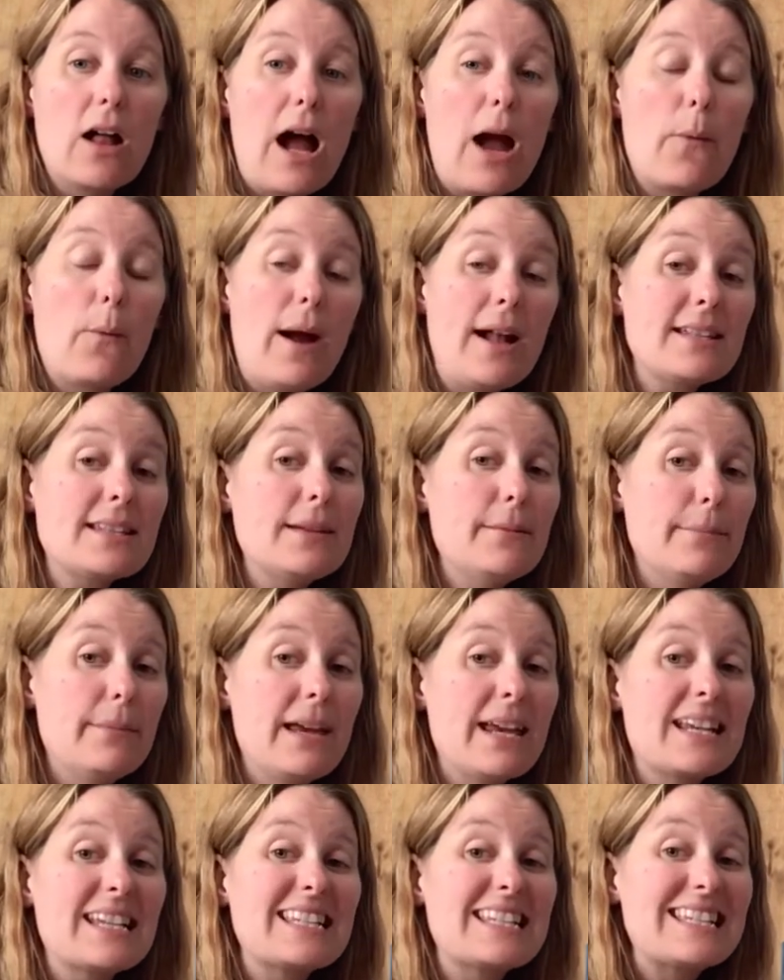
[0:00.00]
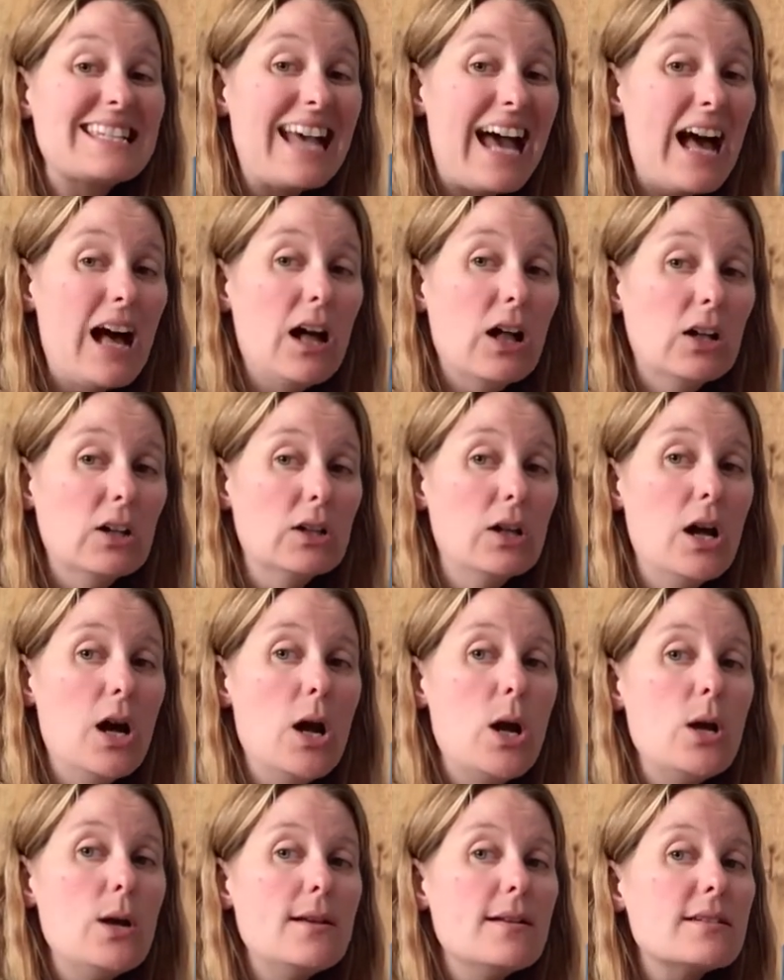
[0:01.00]
I want to make cell
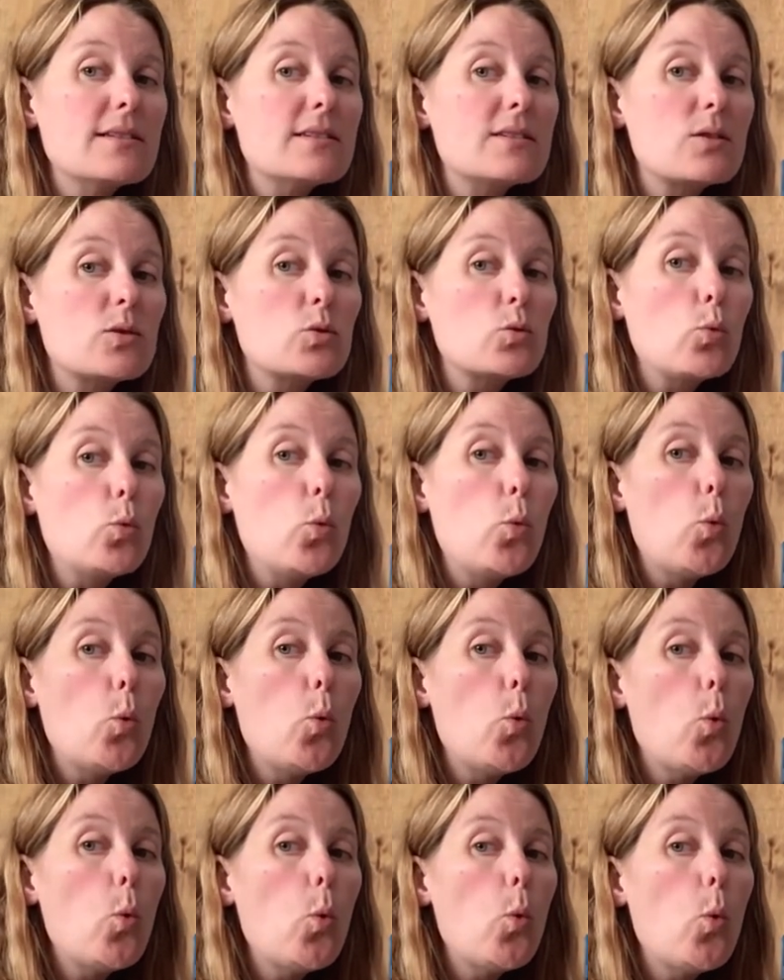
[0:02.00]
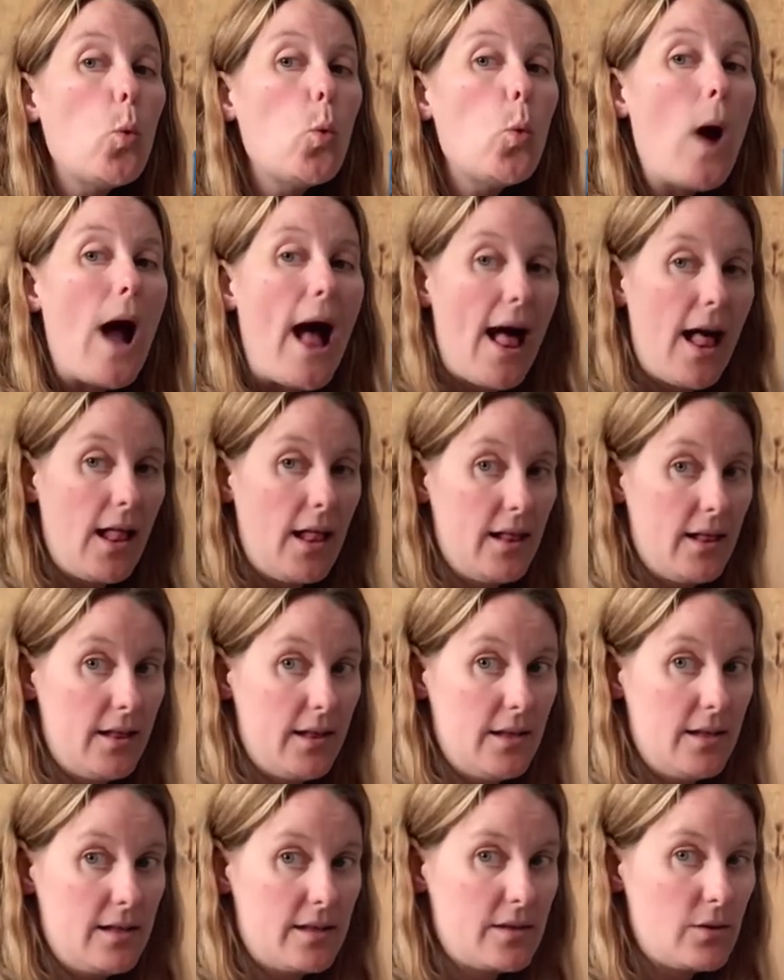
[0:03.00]
swell.
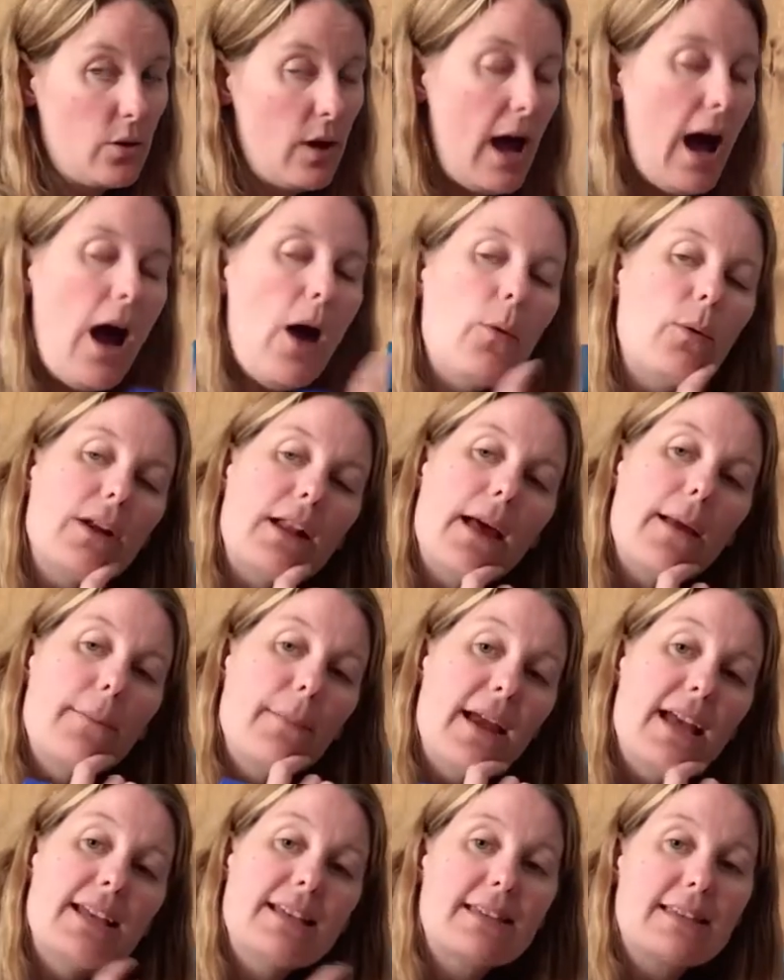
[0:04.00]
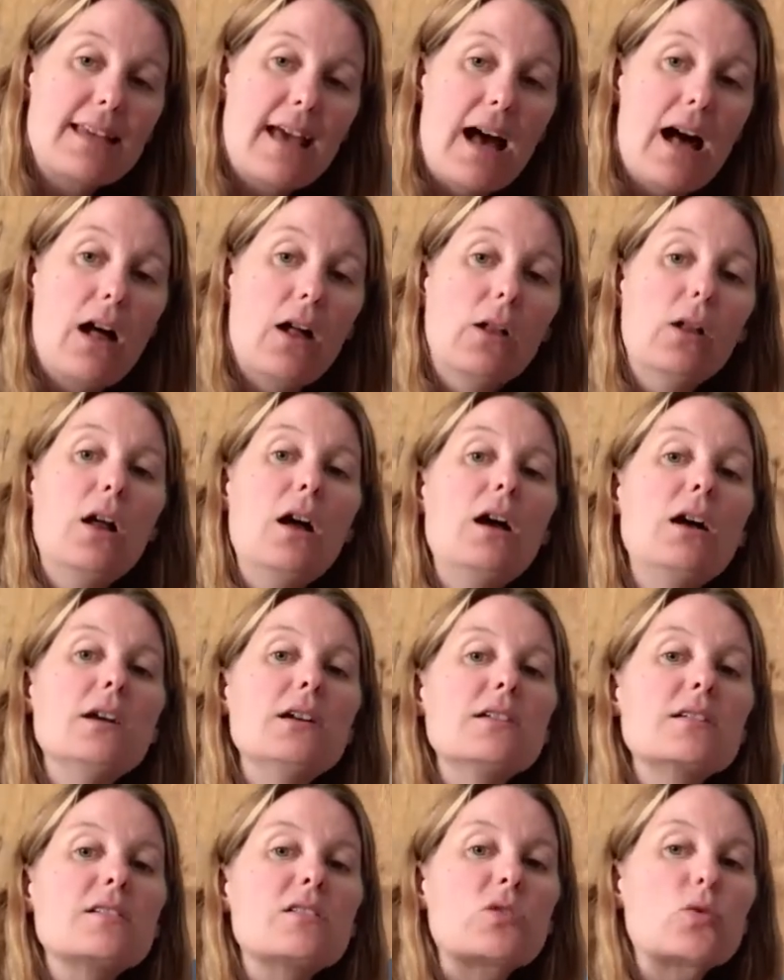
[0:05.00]
So how would I make cell
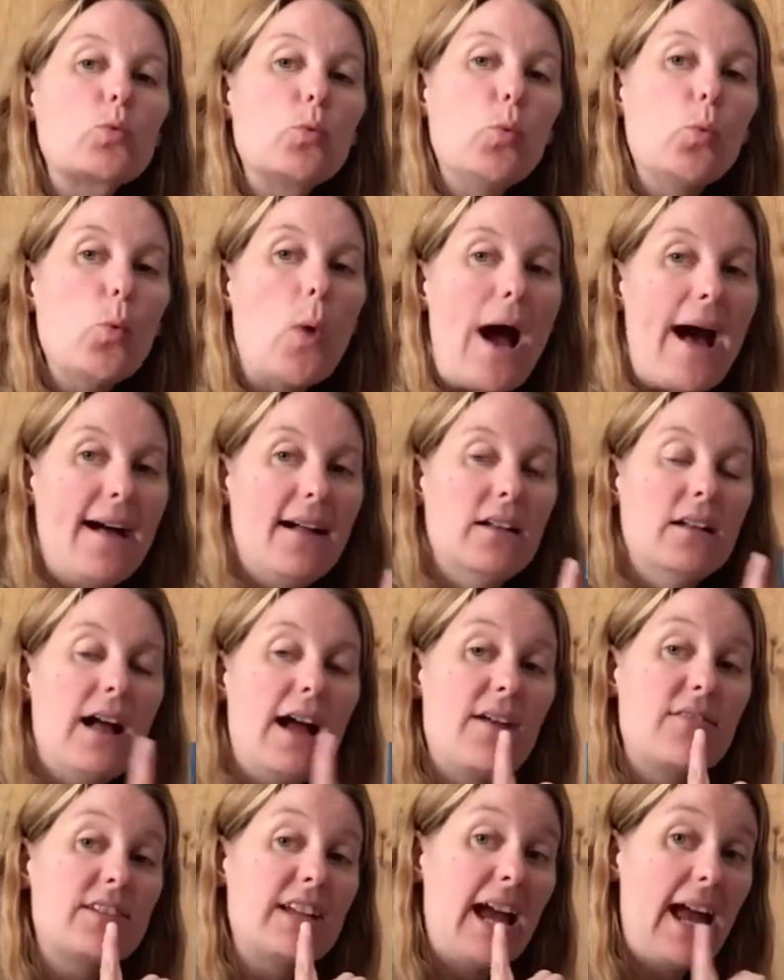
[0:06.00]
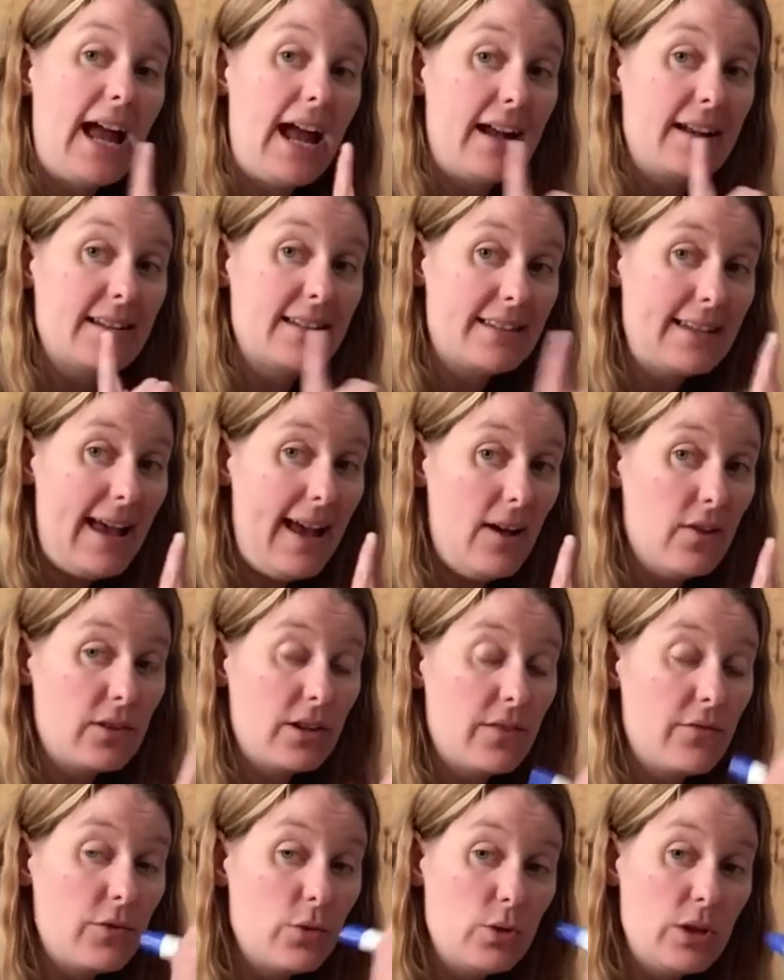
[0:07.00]
swell? I have to add a sound.
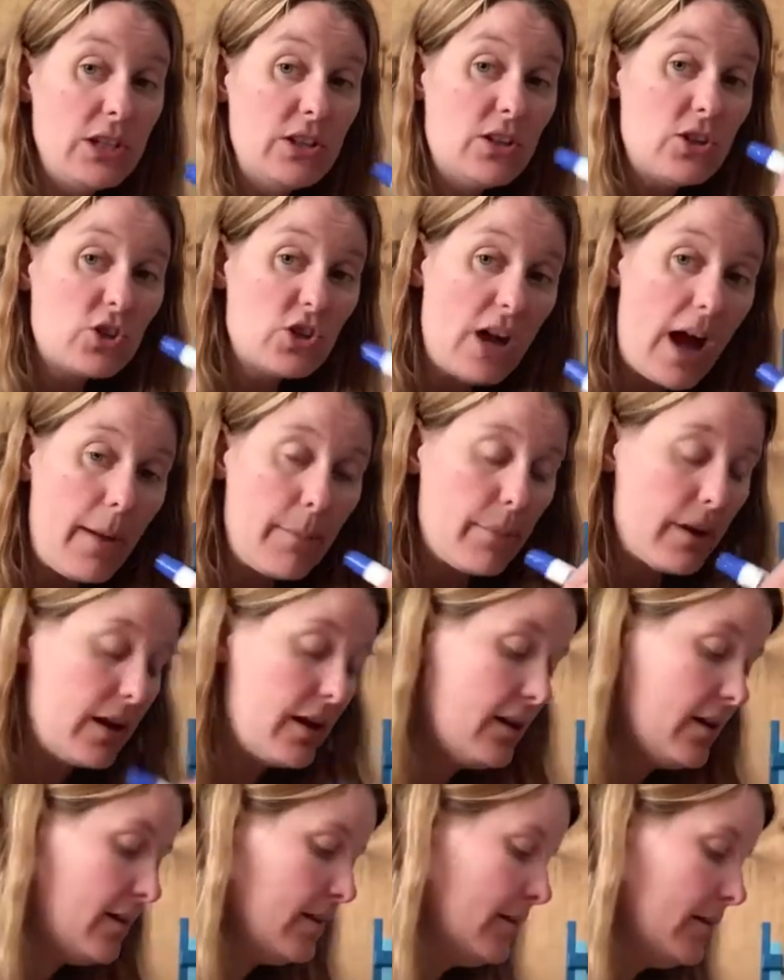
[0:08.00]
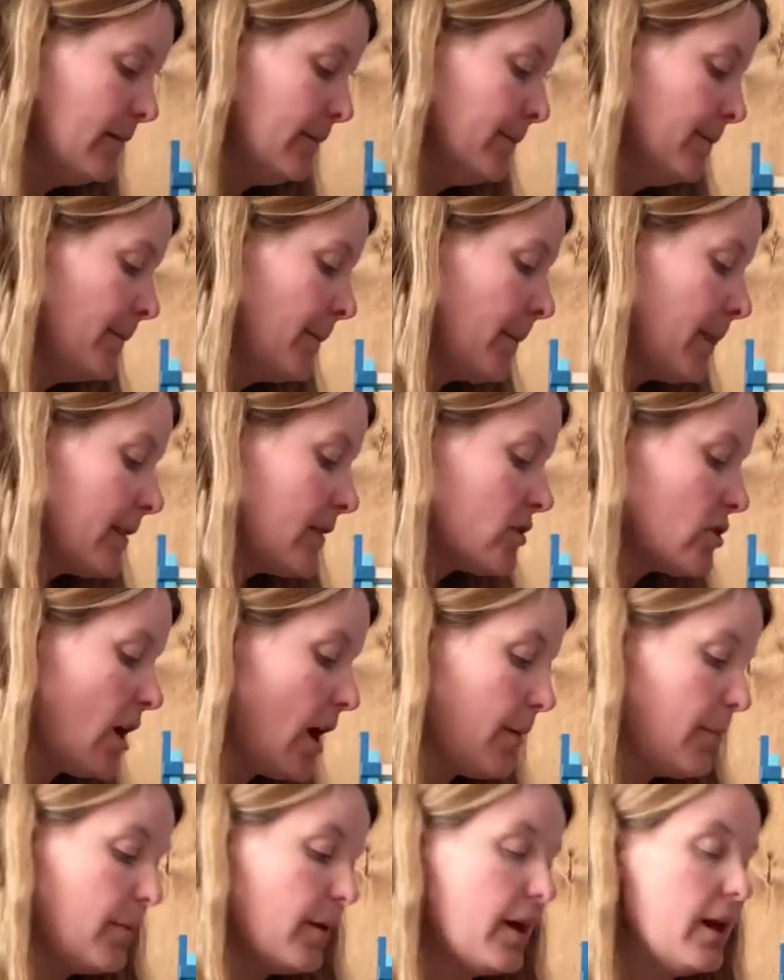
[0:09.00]
If you need to chop it, chop
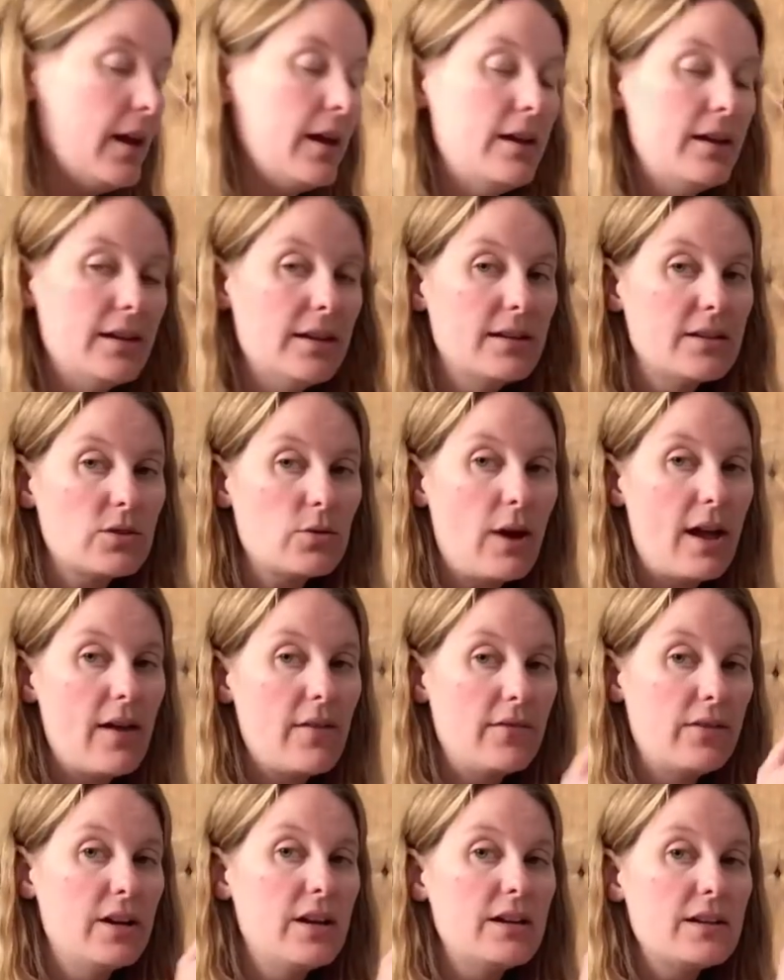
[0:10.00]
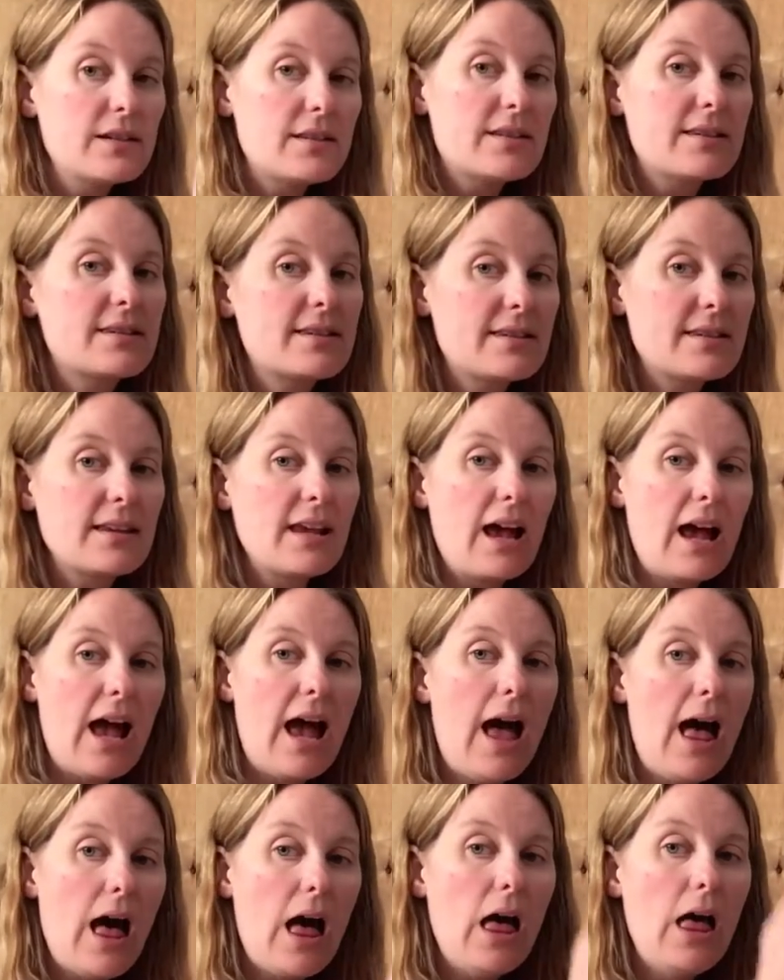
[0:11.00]
it. So I have
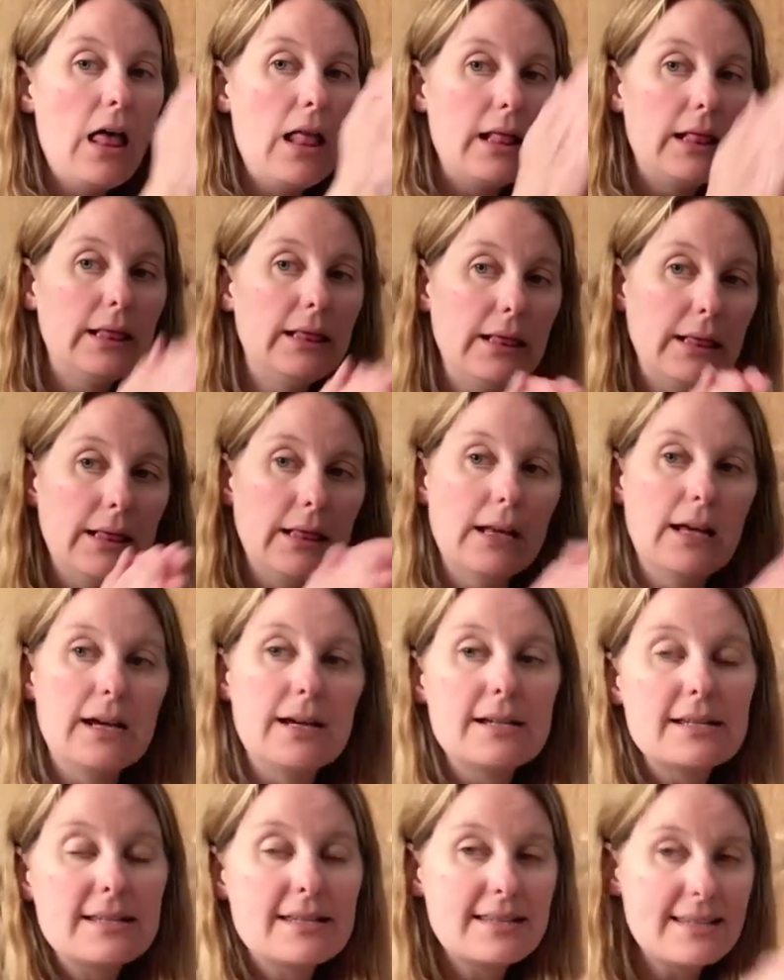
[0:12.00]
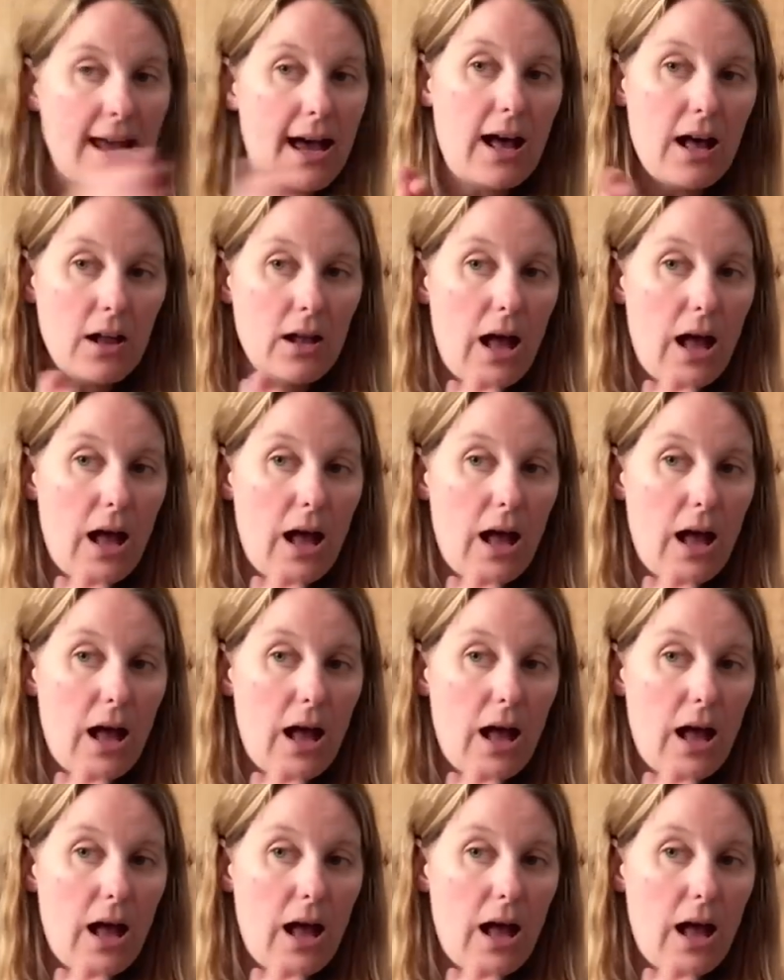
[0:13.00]
s-l, cell.